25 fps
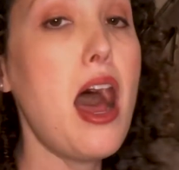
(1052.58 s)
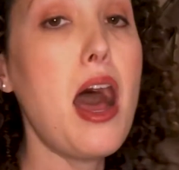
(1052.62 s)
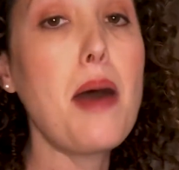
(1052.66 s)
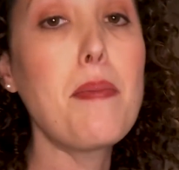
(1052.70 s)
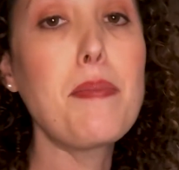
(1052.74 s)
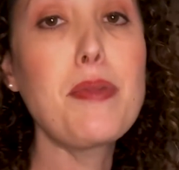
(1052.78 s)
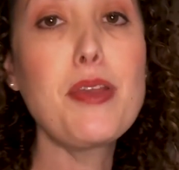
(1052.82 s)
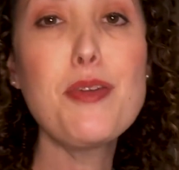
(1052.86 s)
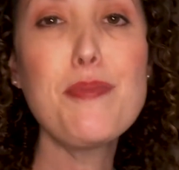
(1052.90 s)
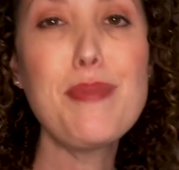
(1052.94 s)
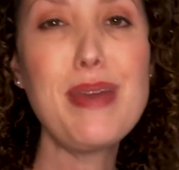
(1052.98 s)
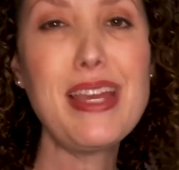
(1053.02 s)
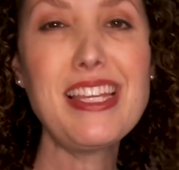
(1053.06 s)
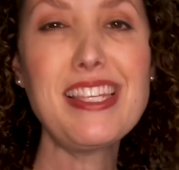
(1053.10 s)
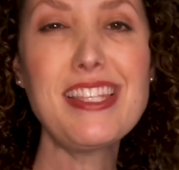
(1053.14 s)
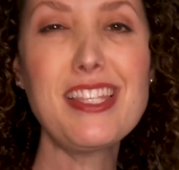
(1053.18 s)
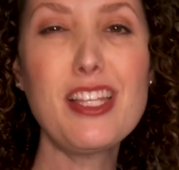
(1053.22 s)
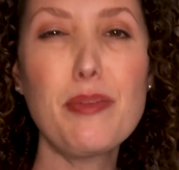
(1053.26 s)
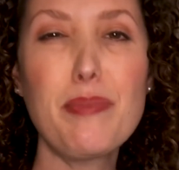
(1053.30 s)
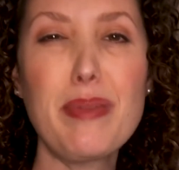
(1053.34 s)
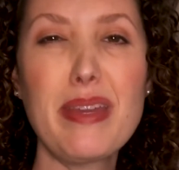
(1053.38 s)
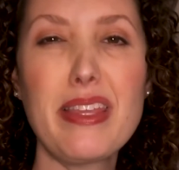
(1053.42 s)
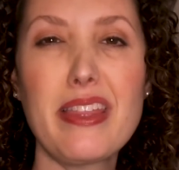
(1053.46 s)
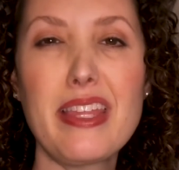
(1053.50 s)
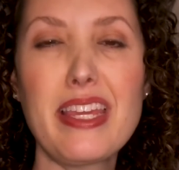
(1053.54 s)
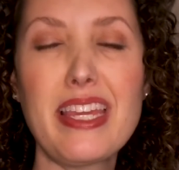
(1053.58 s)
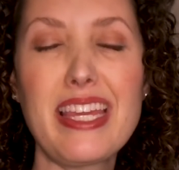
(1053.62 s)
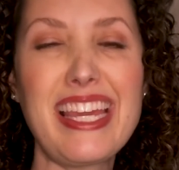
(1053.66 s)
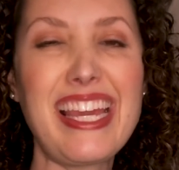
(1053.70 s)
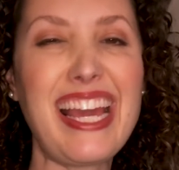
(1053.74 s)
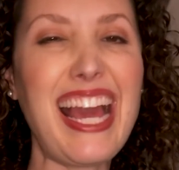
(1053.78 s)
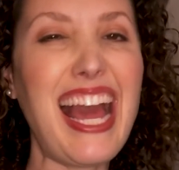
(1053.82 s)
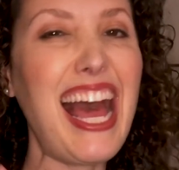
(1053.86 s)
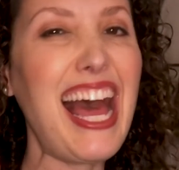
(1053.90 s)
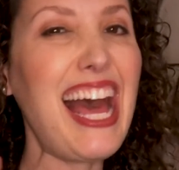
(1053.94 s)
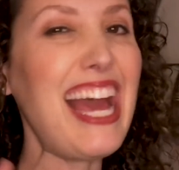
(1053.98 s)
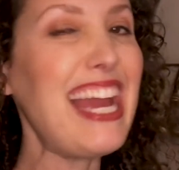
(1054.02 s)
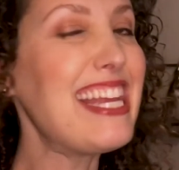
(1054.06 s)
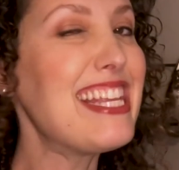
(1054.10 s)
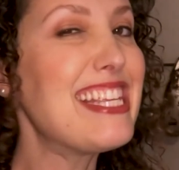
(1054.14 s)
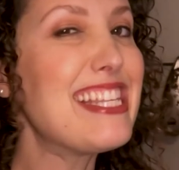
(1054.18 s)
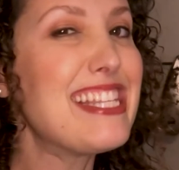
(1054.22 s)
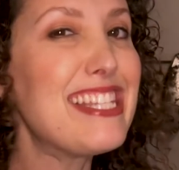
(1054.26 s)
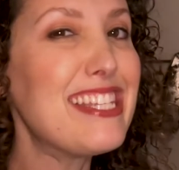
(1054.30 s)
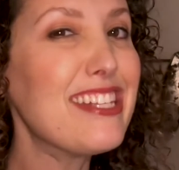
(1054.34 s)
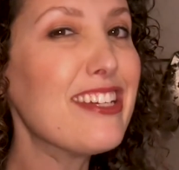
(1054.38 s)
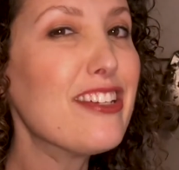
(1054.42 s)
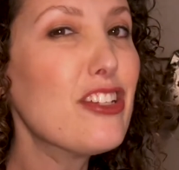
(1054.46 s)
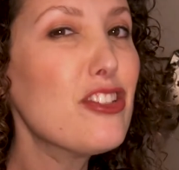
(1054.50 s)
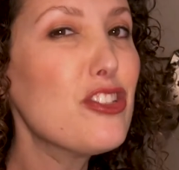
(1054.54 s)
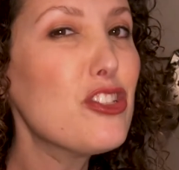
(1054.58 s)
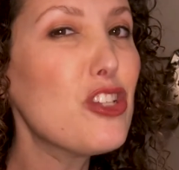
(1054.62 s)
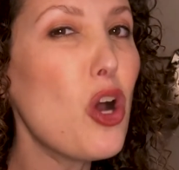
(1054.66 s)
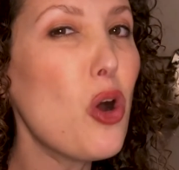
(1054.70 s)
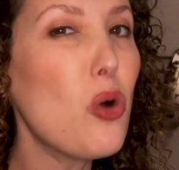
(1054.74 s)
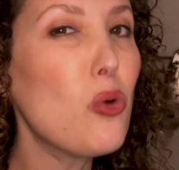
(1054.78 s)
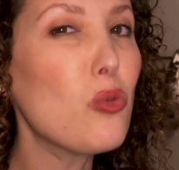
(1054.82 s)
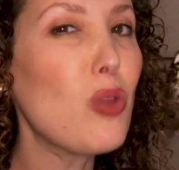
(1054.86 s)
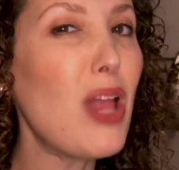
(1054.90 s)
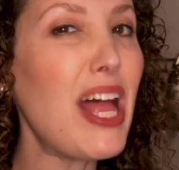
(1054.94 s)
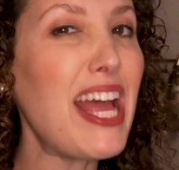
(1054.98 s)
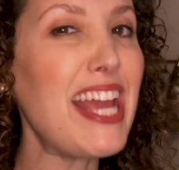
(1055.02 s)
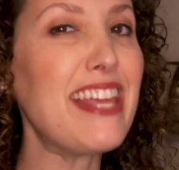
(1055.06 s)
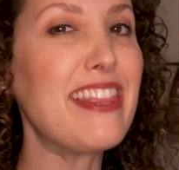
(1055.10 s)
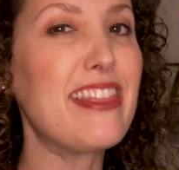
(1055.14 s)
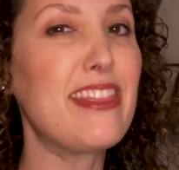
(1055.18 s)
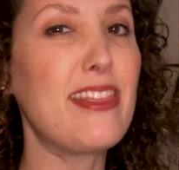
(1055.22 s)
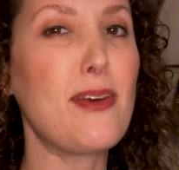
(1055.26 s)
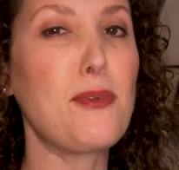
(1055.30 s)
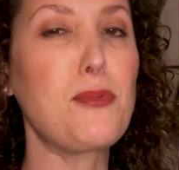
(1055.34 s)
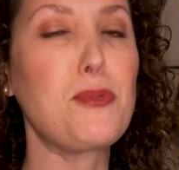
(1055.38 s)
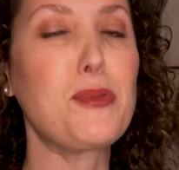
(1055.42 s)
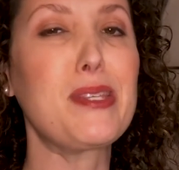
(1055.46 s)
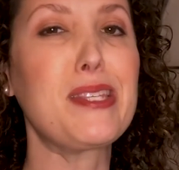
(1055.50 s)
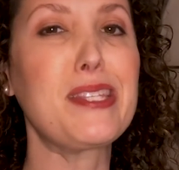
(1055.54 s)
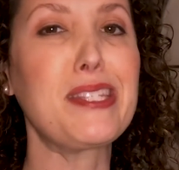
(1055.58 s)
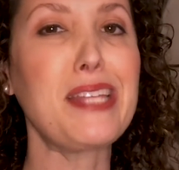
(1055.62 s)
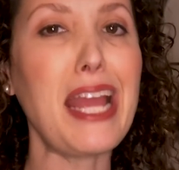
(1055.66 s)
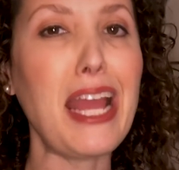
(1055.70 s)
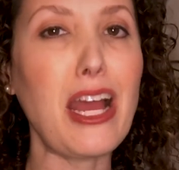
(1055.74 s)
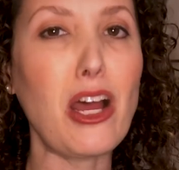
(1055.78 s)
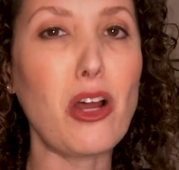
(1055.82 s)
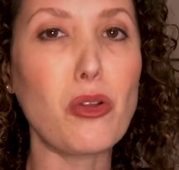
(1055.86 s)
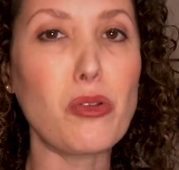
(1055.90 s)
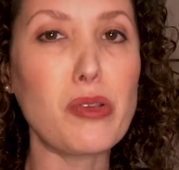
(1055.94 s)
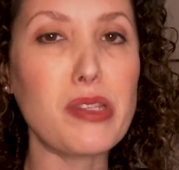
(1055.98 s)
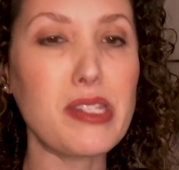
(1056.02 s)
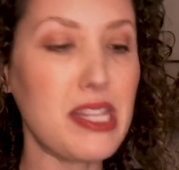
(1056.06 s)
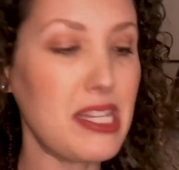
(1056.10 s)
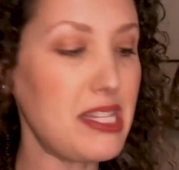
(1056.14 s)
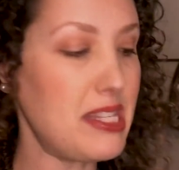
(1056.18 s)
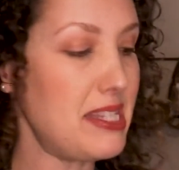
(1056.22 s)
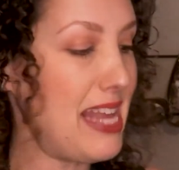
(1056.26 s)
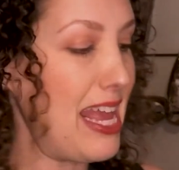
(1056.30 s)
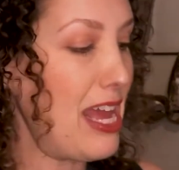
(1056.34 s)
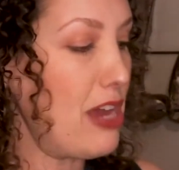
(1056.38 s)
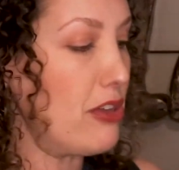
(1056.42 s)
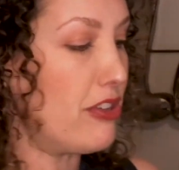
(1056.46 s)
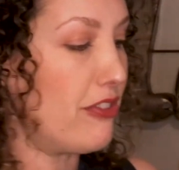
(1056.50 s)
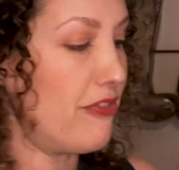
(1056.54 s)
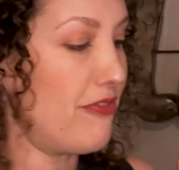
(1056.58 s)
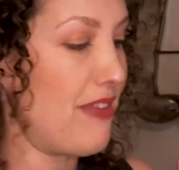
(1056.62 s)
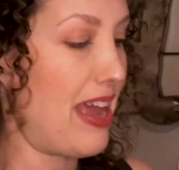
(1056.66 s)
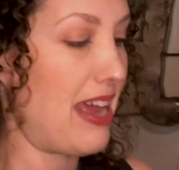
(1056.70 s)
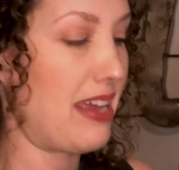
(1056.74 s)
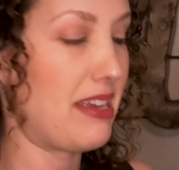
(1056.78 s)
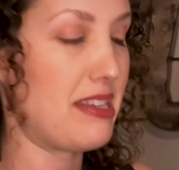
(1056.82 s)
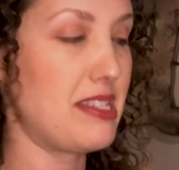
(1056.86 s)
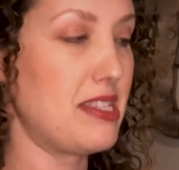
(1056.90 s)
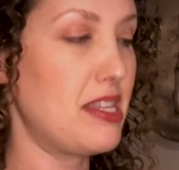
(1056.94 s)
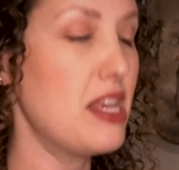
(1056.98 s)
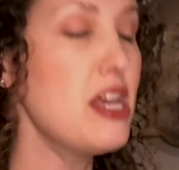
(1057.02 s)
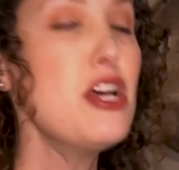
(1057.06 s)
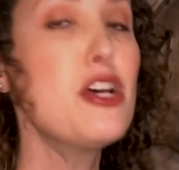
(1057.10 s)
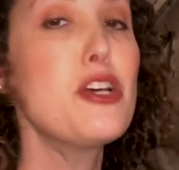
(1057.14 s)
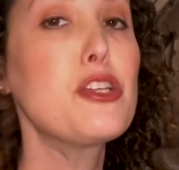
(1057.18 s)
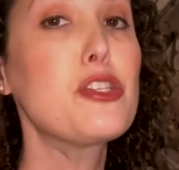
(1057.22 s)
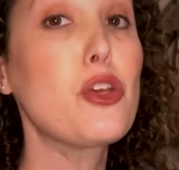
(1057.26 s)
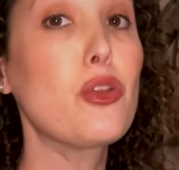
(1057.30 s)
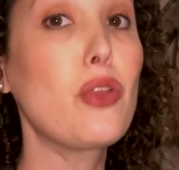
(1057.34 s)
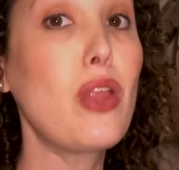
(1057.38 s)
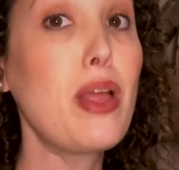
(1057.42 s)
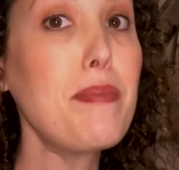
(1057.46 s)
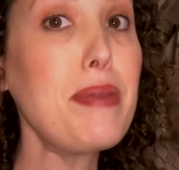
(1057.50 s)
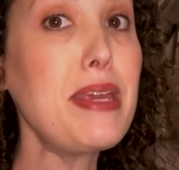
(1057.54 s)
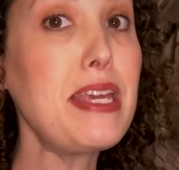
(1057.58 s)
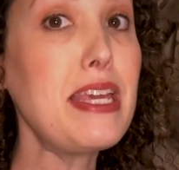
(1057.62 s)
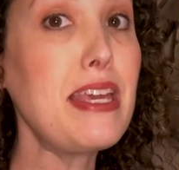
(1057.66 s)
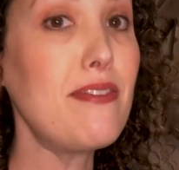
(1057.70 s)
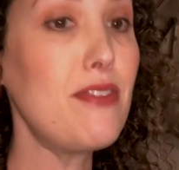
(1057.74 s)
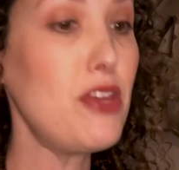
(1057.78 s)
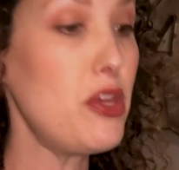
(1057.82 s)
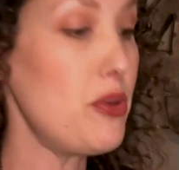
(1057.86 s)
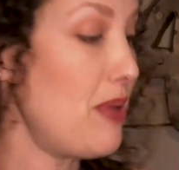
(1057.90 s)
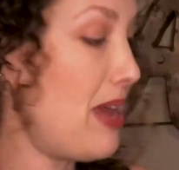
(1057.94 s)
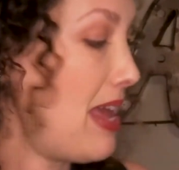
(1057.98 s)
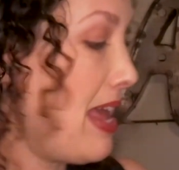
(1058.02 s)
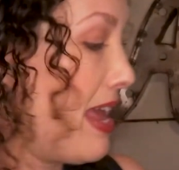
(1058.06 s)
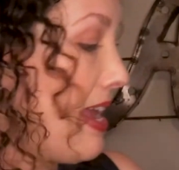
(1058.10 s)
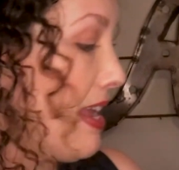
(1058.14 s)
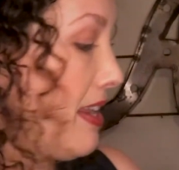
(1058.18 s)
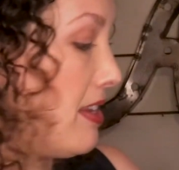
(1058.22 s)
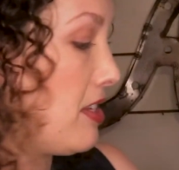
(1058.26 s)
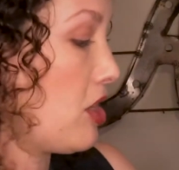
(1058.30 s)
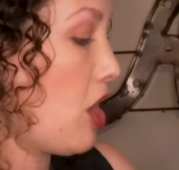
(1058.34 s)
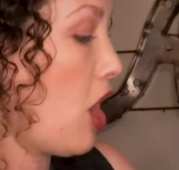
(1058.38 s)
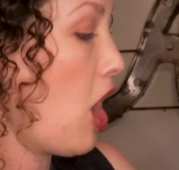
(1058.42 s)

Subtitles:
You may still be thinking, I still don't like those sounds, the sound effects. So let me give you a hint.